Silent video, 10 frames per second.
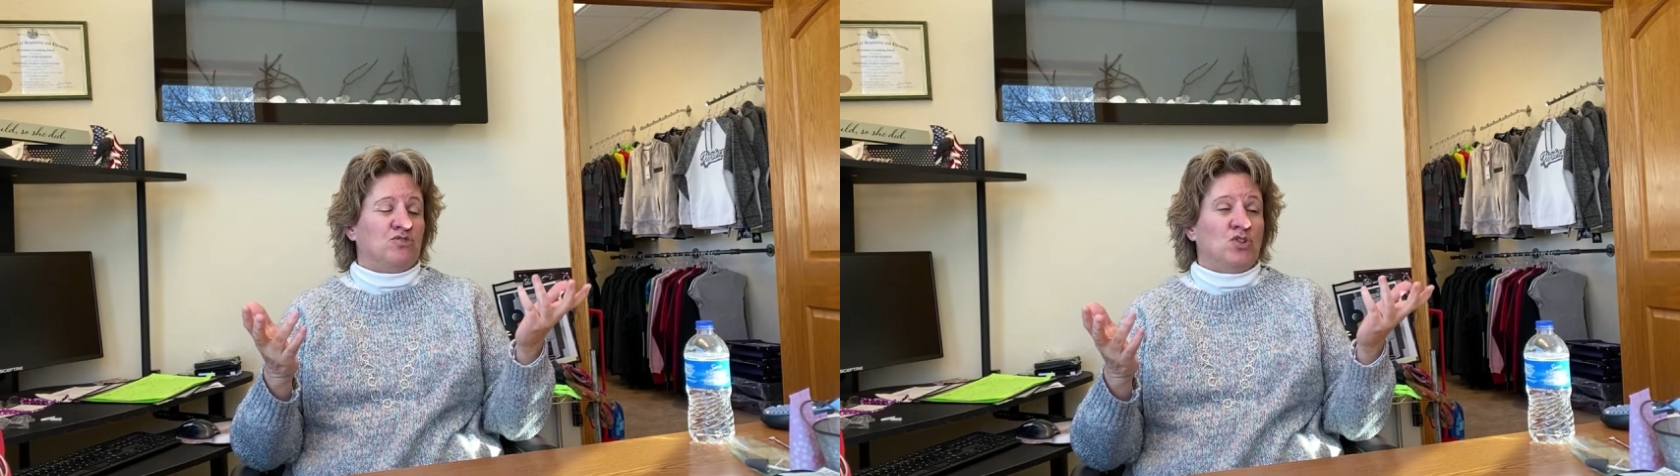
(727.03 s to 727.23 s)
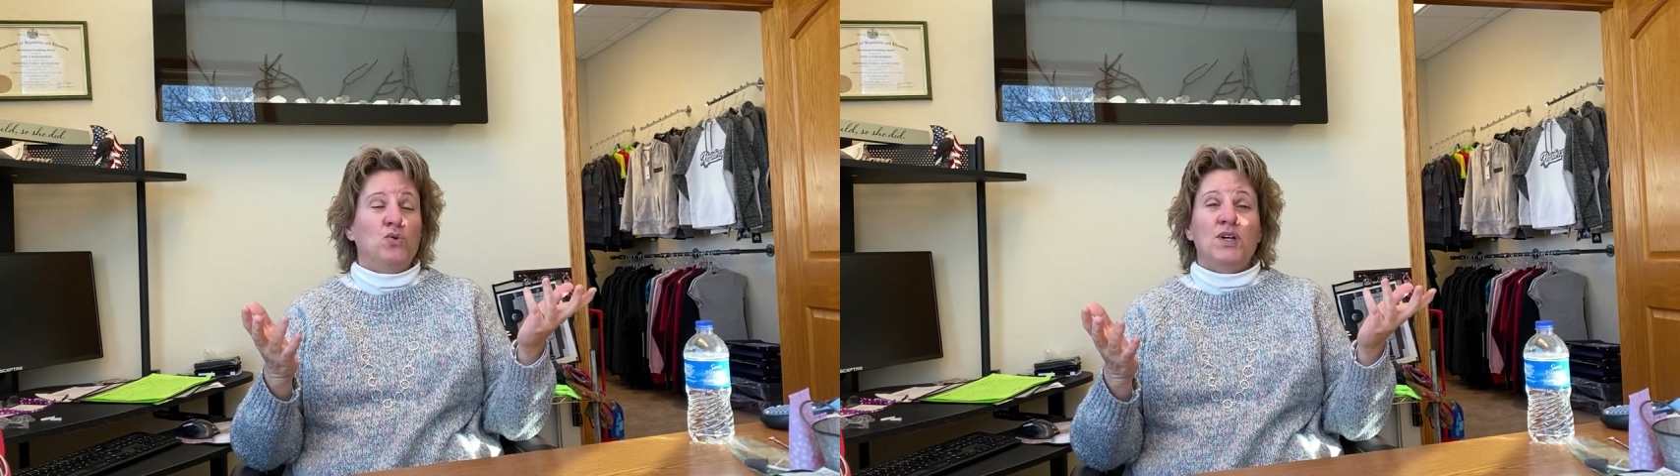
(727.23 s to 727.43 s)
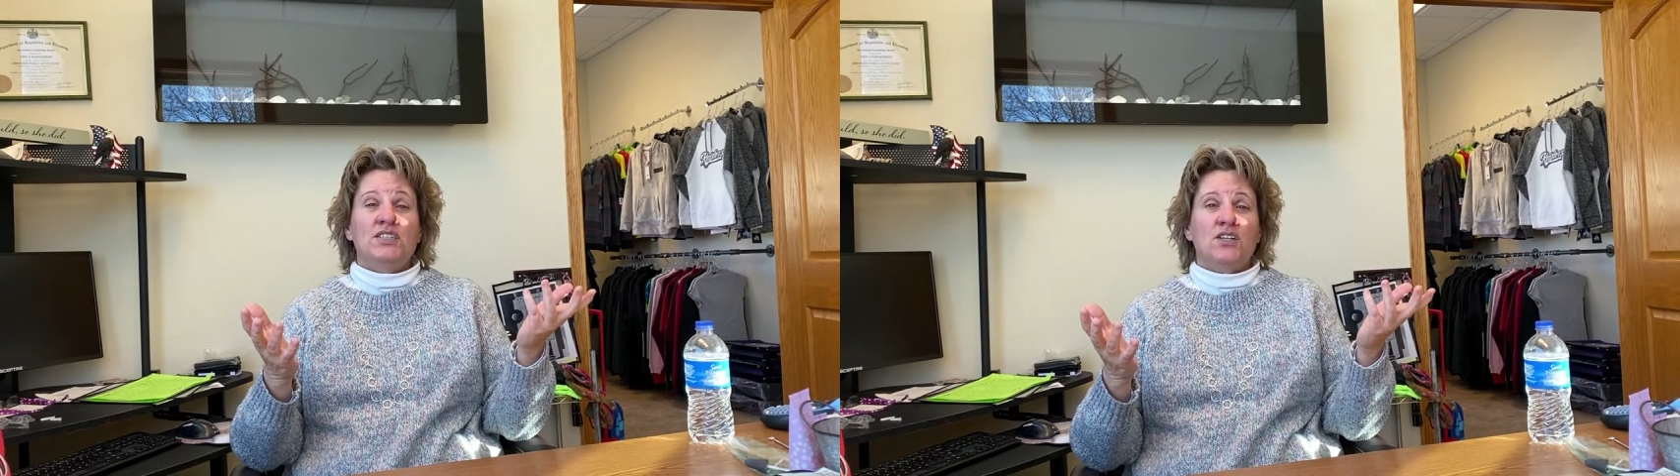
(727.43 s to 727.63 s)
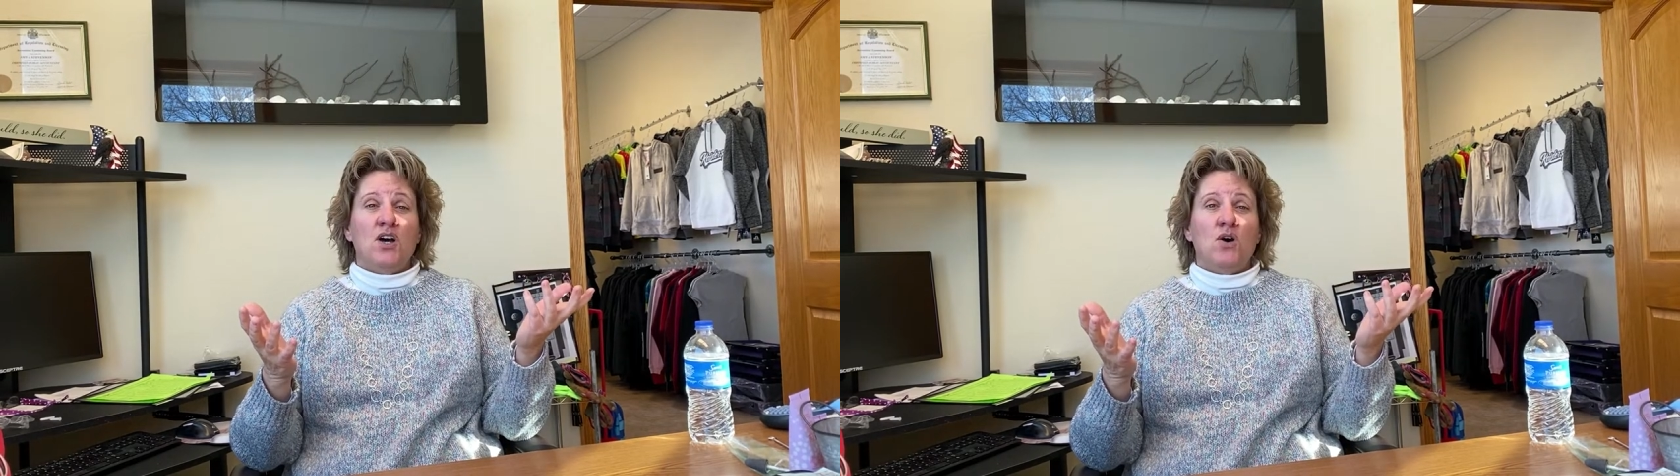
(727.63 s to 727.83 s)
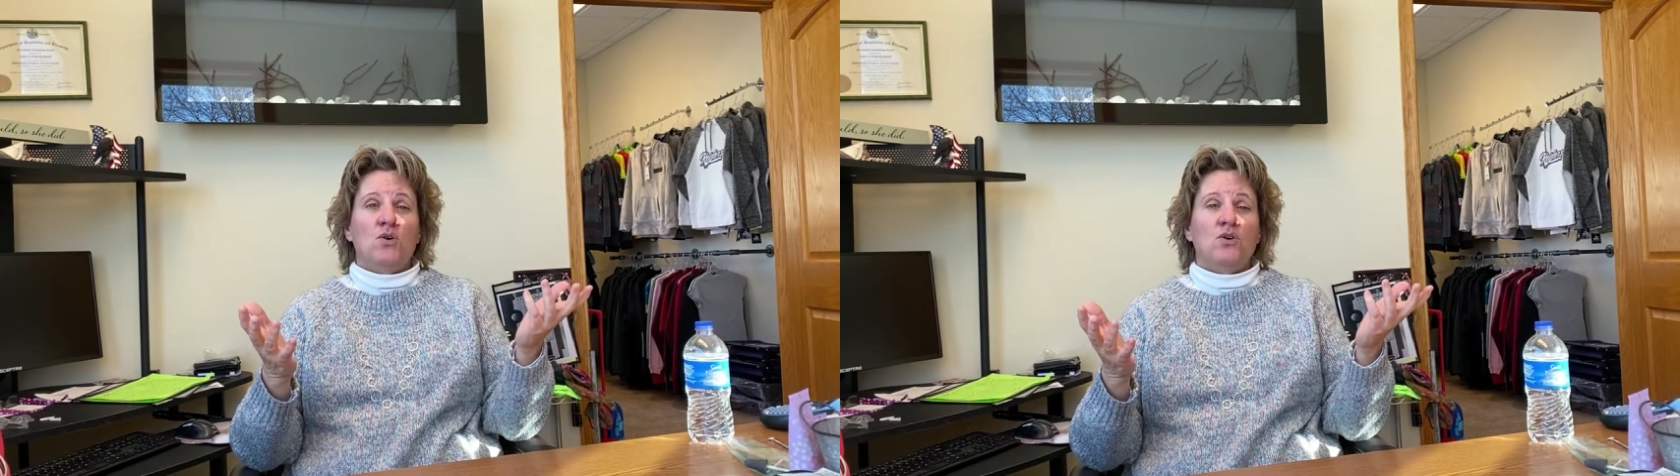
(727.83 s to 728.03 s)
2 weeks
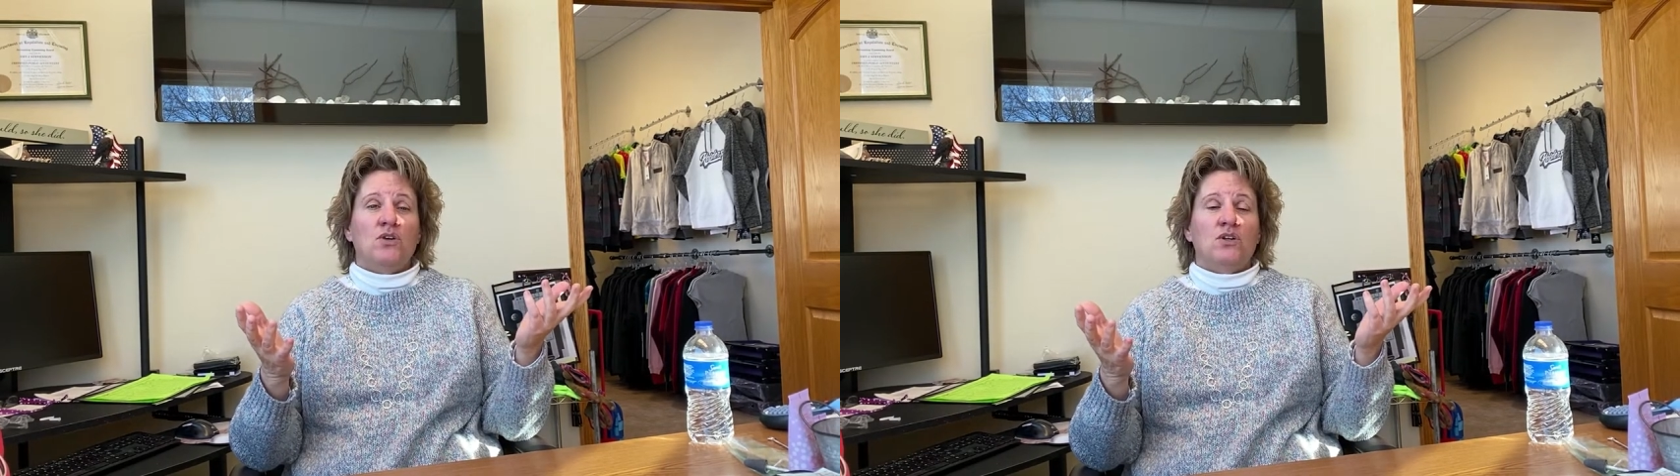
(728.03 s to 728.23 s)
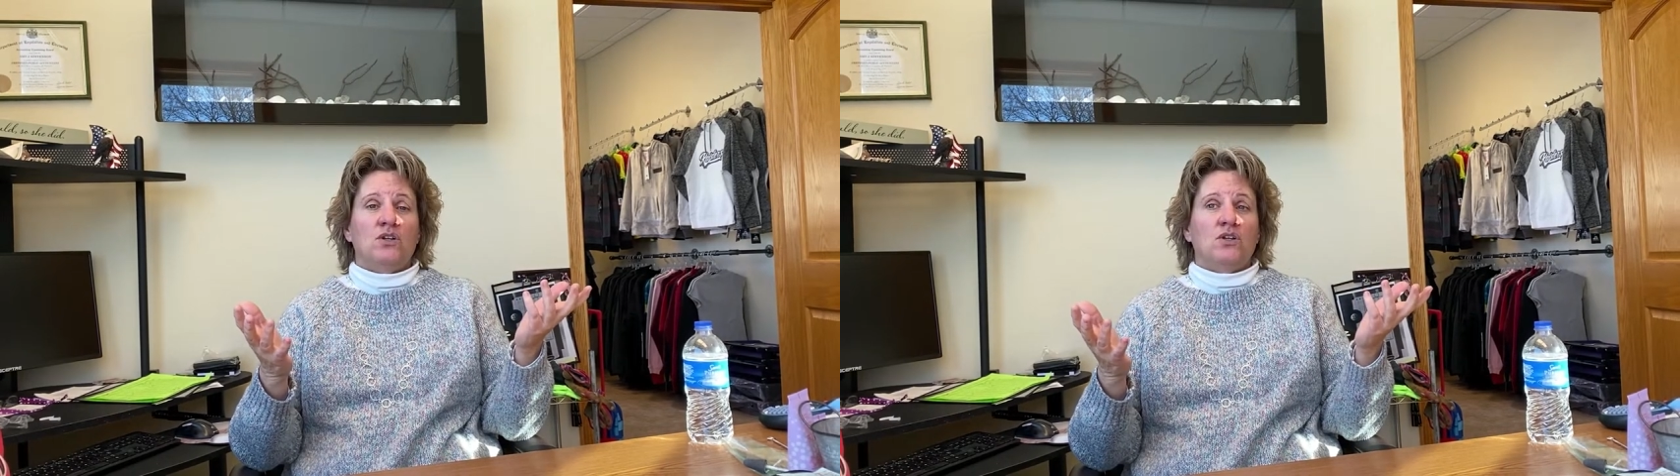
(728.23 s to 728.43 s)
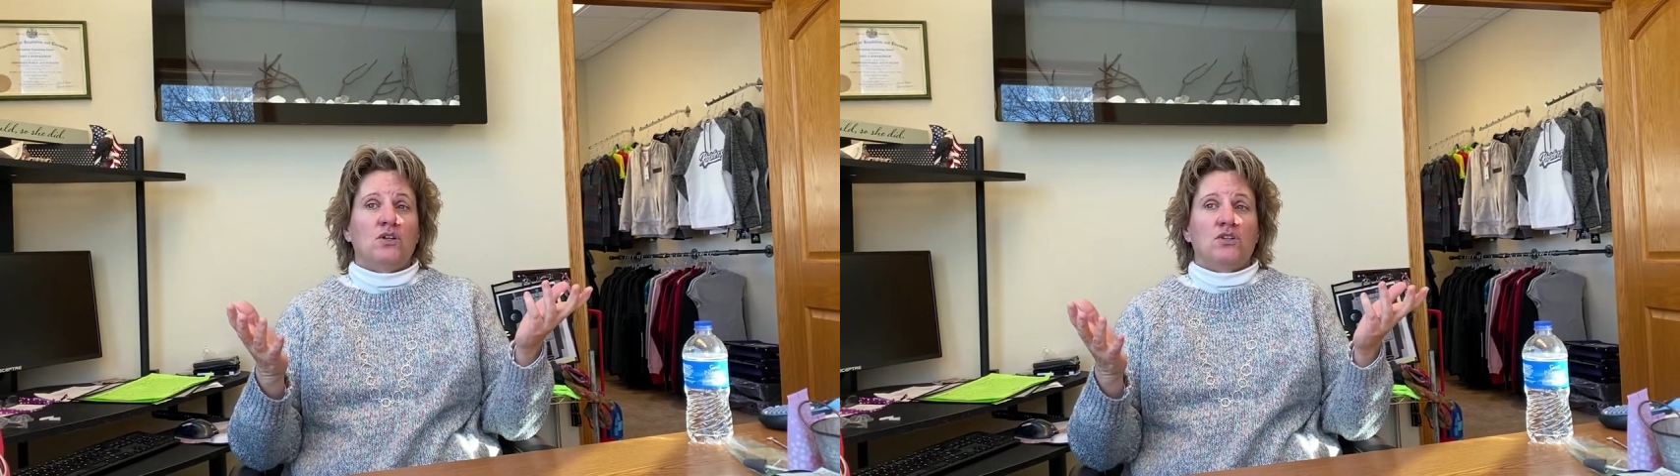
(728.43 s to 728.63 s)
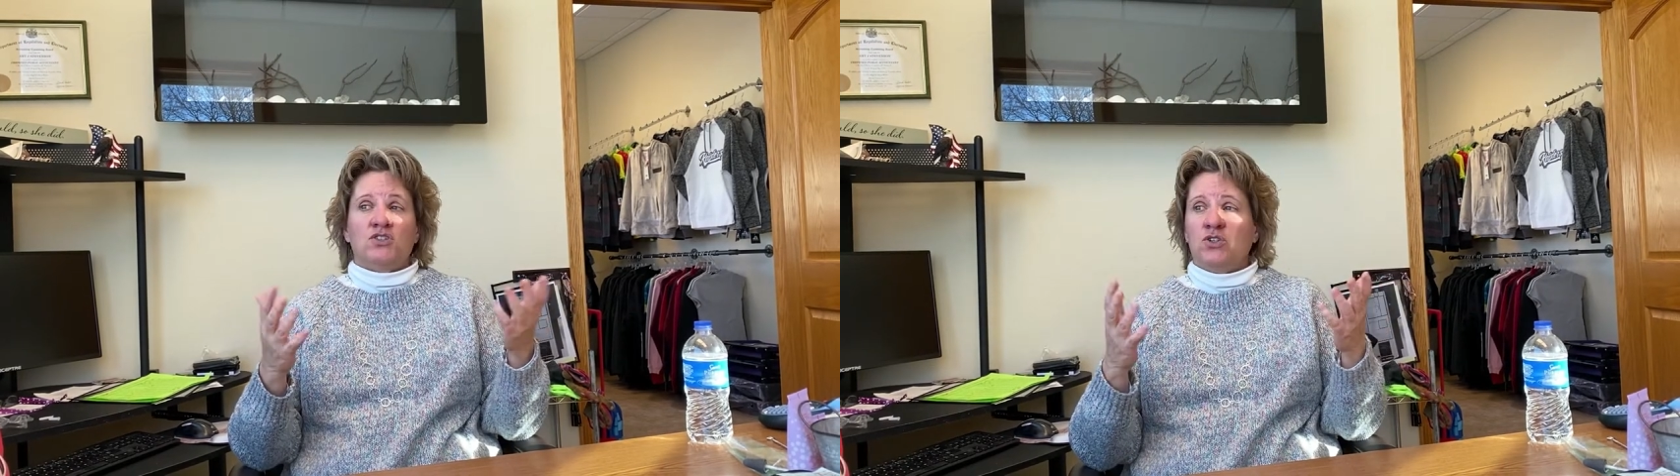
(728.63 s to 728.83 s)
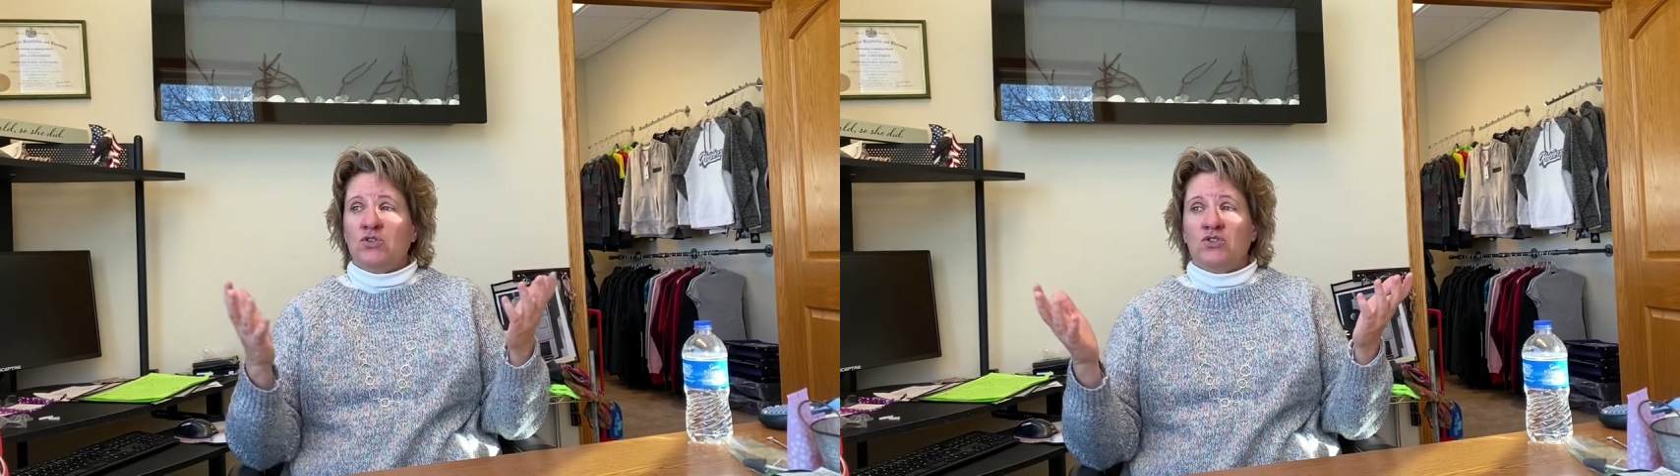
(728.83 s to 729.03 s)
ago,
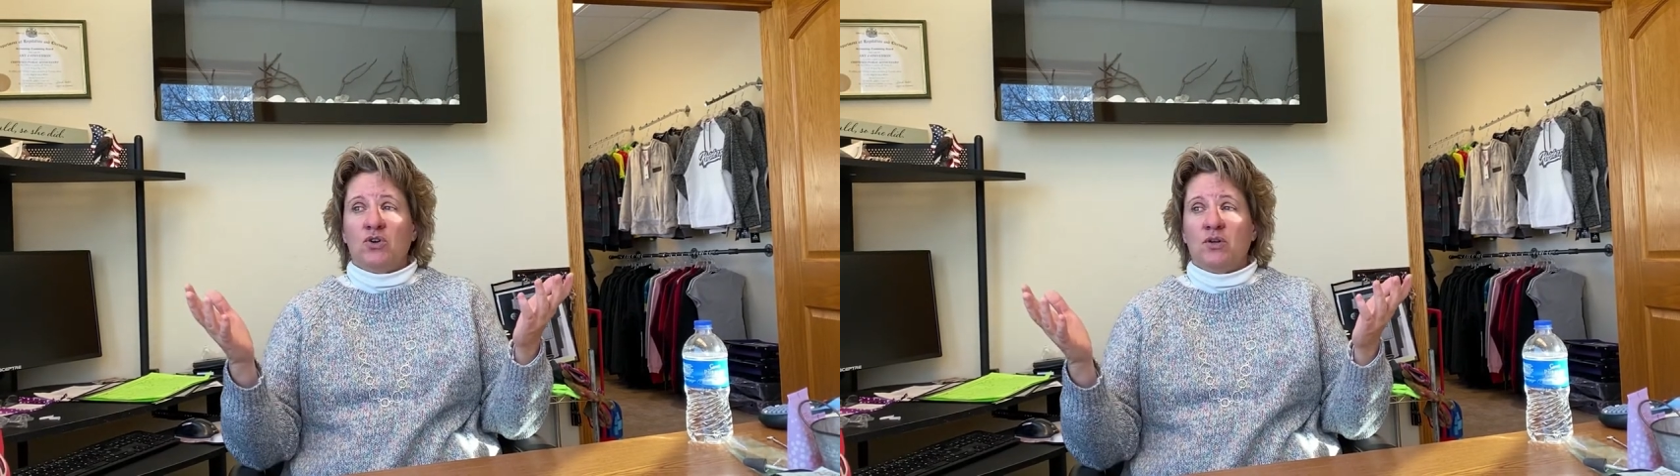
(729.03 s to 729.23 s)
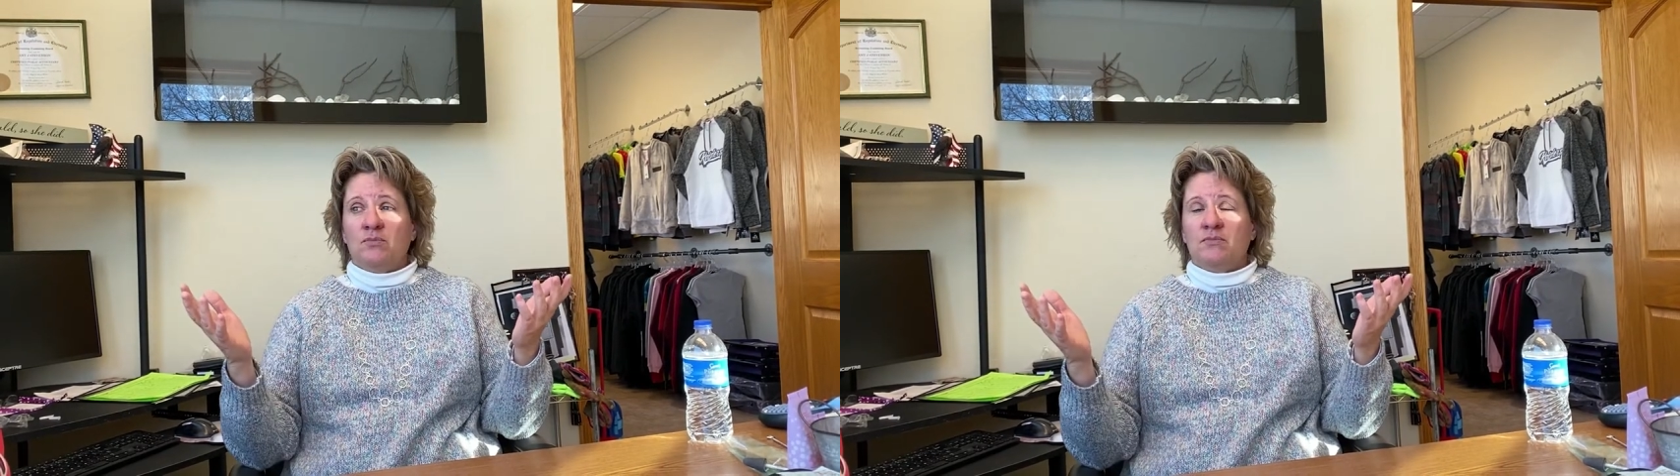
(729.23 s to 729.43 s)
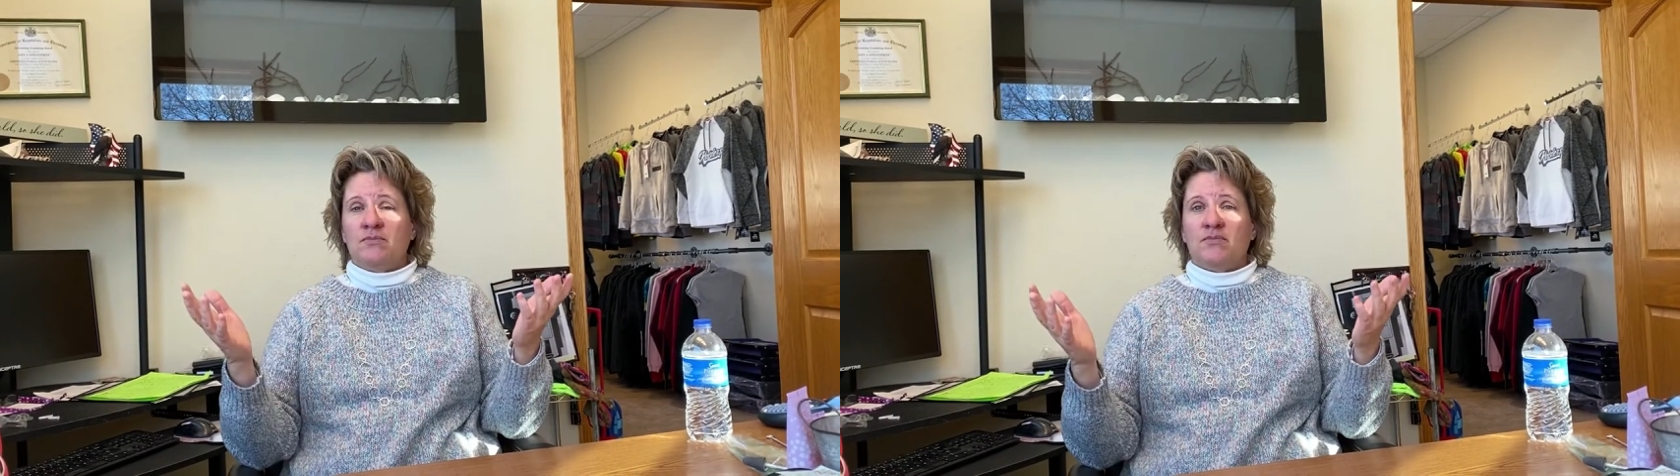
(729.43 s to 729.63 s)
snowstorm.